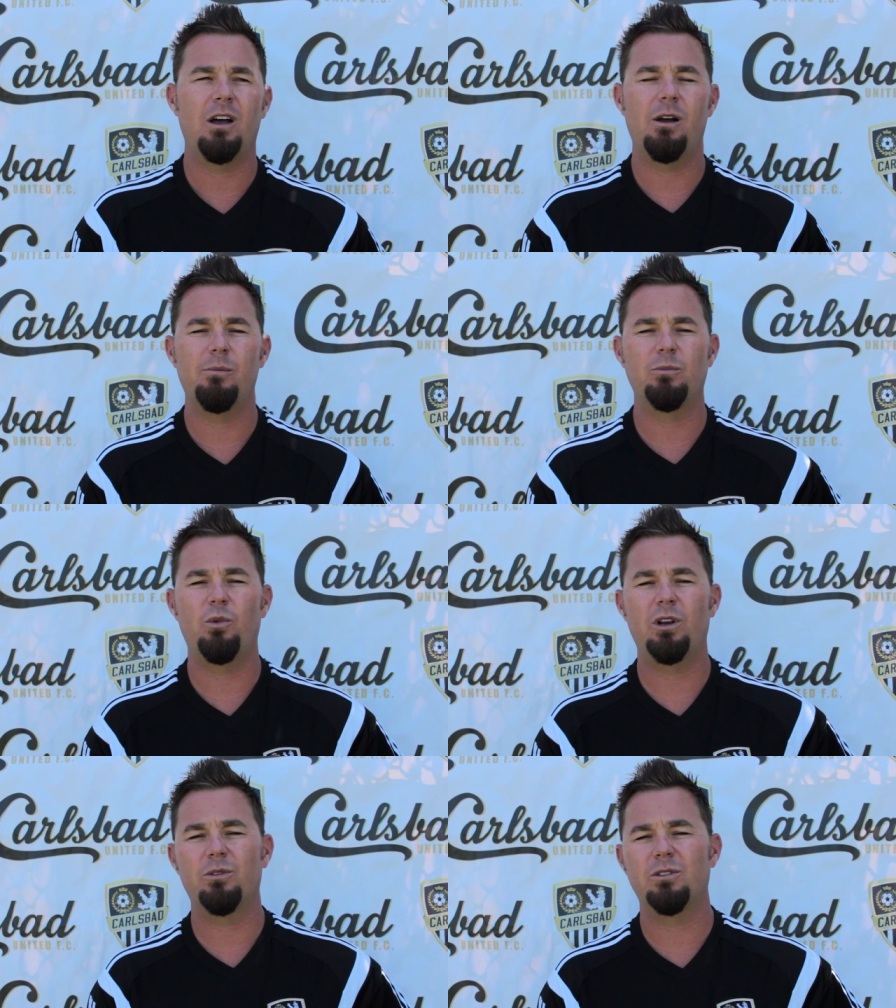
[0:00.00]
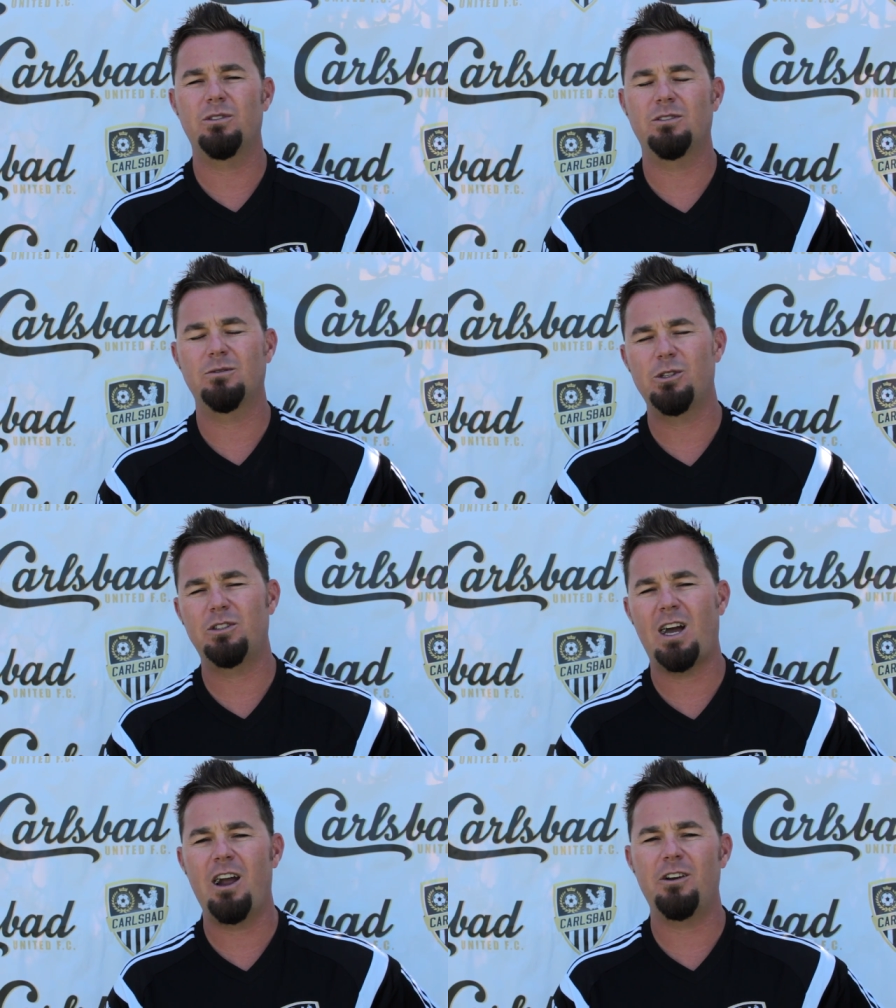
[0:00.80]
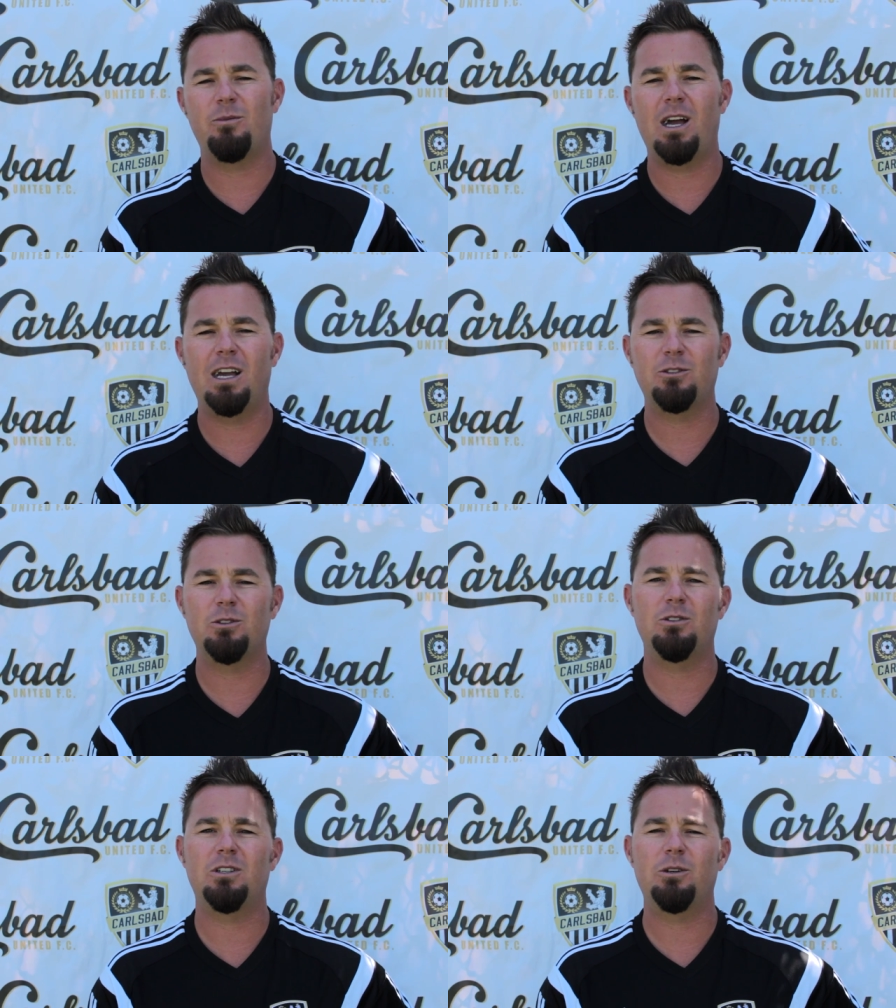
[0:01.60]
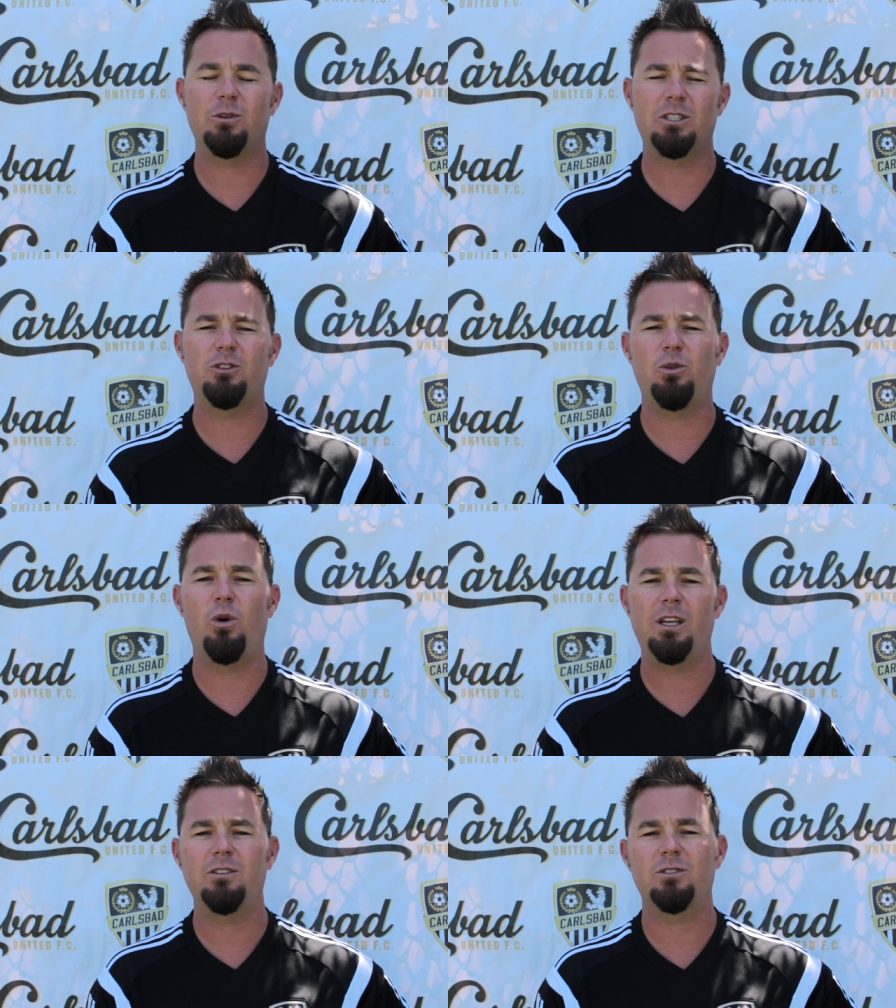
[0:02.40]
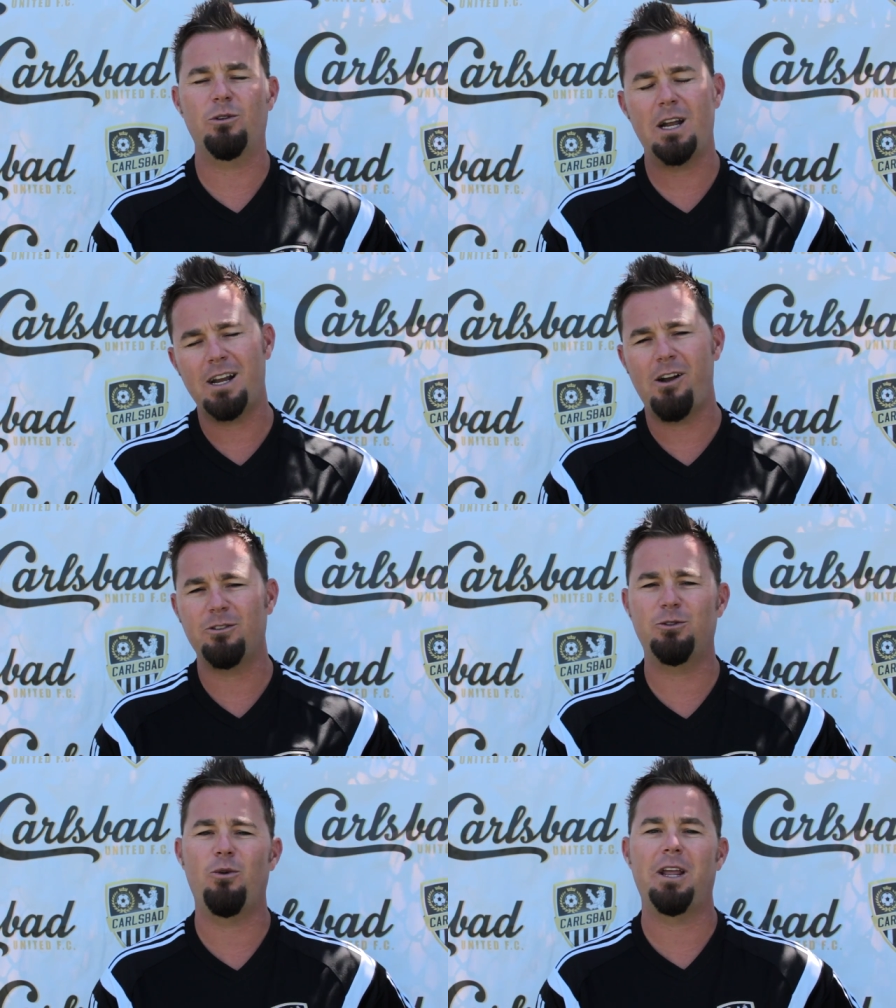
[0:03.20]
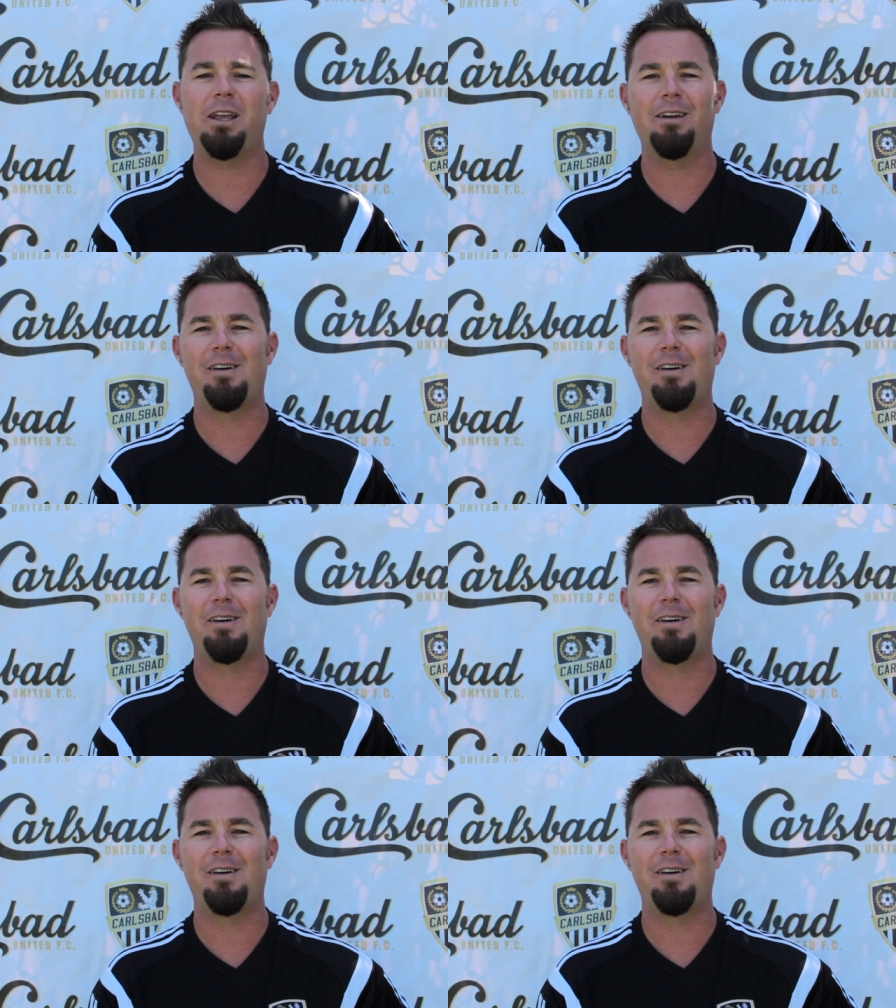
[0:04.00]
Um, when it was retired in my high school, I went to 20, so right now it's 20.